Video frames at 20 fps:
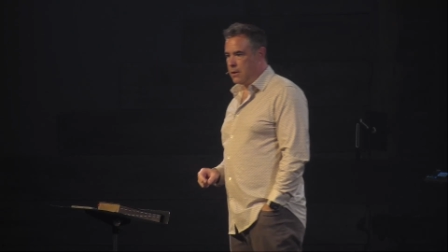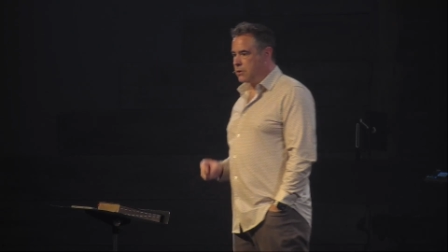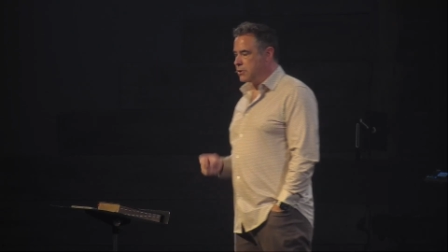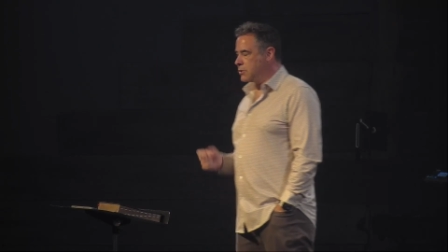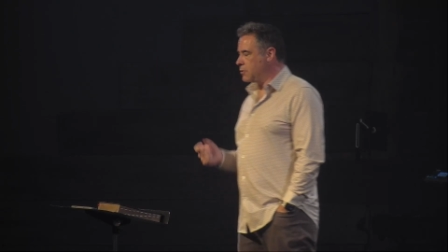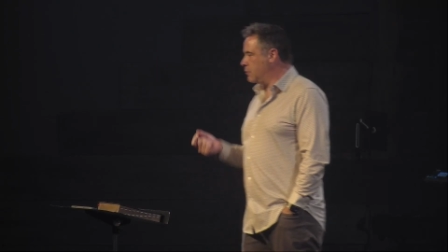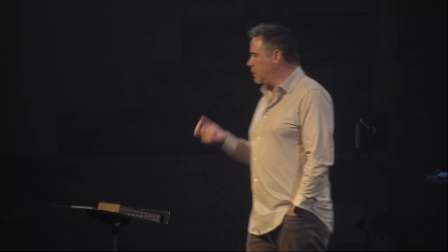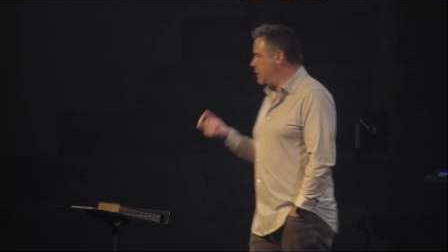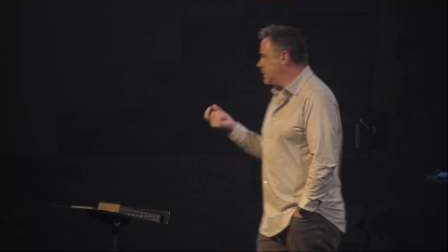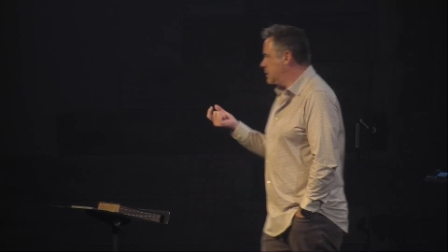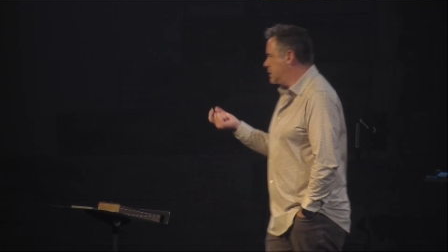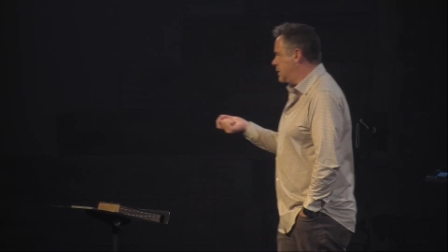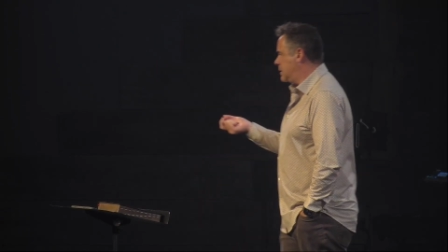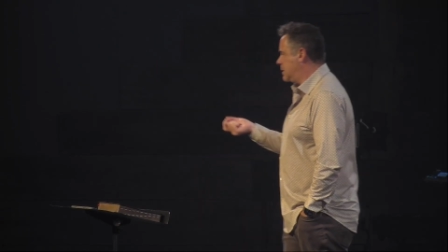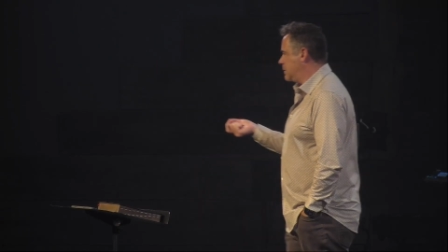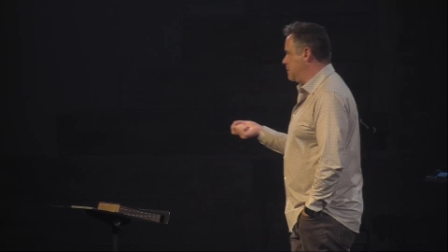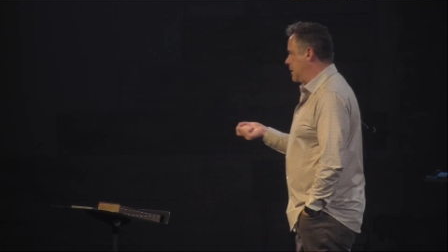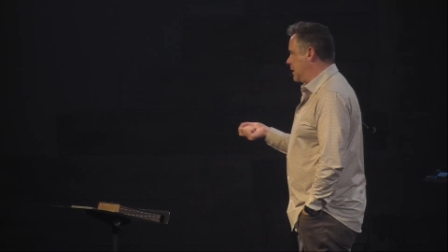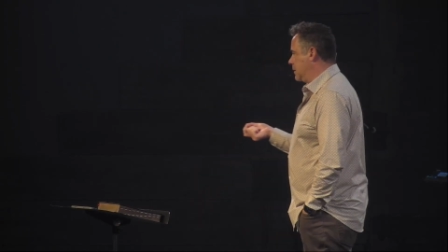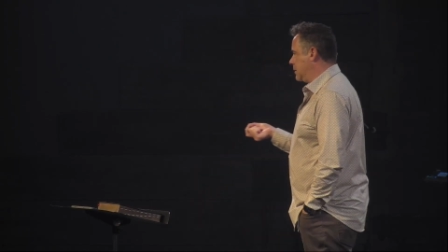So, what does
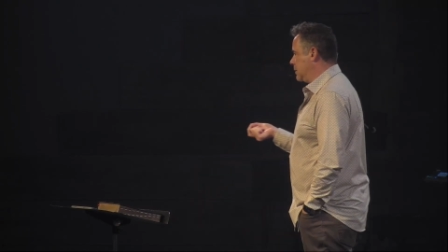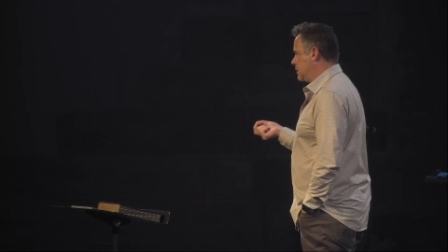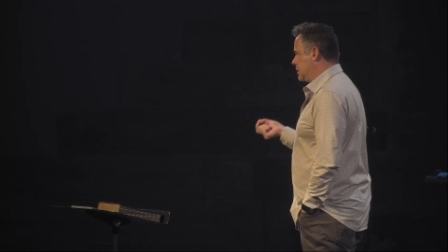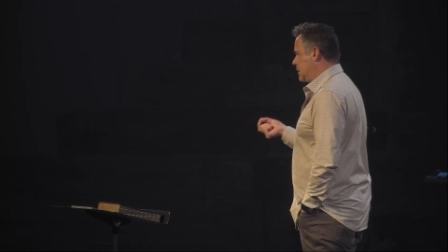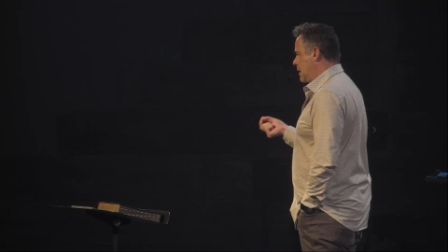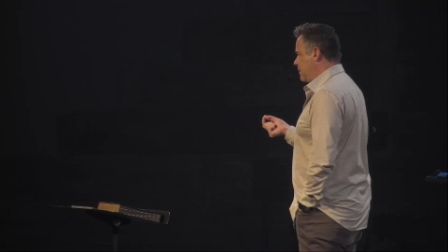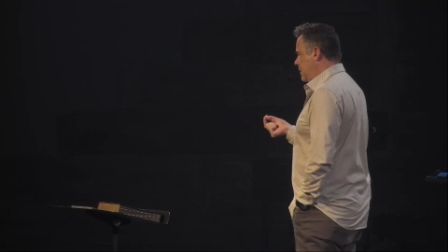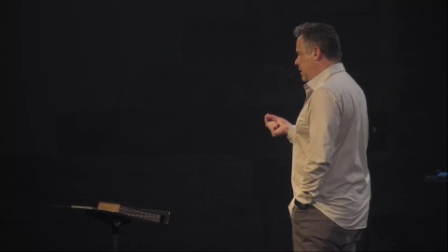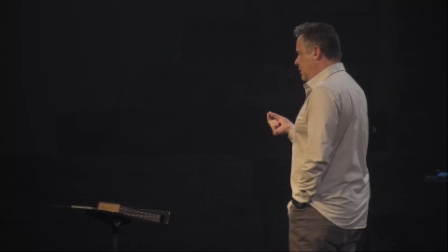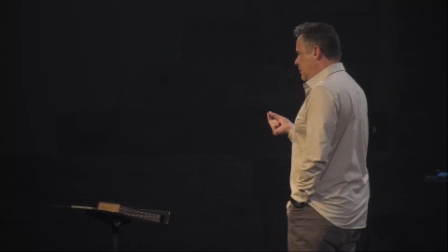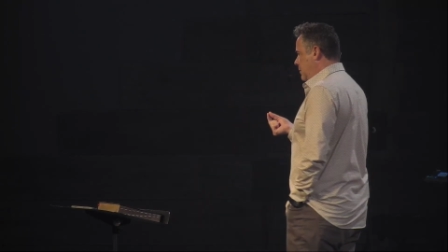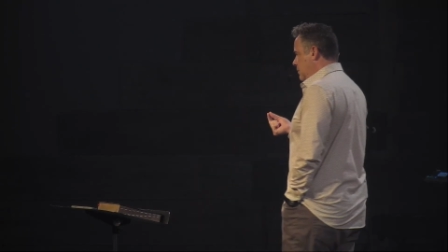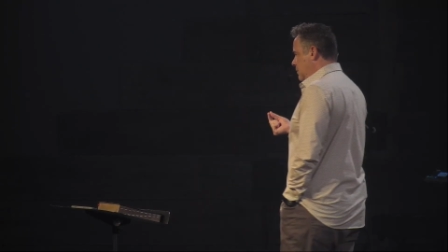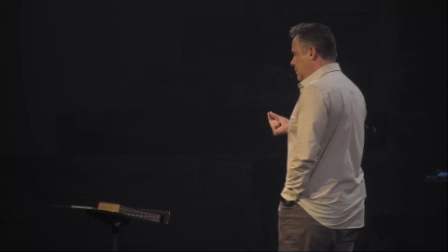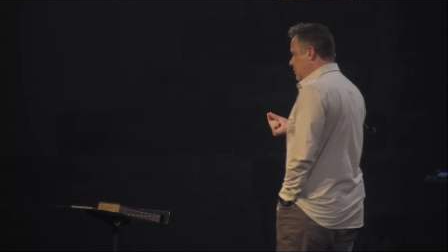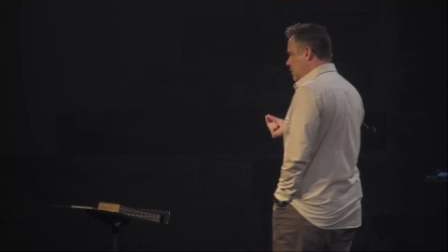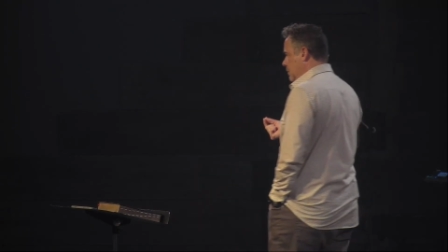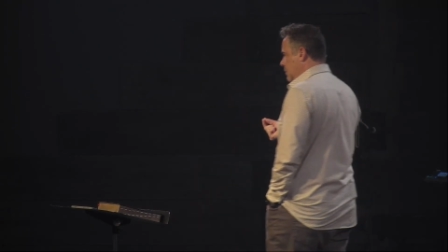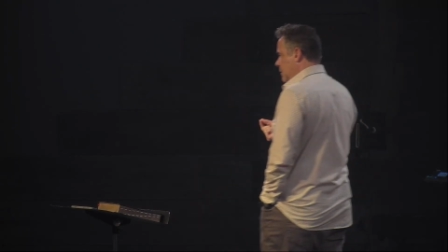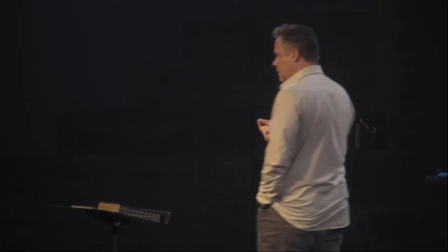this mean? Does that mean you,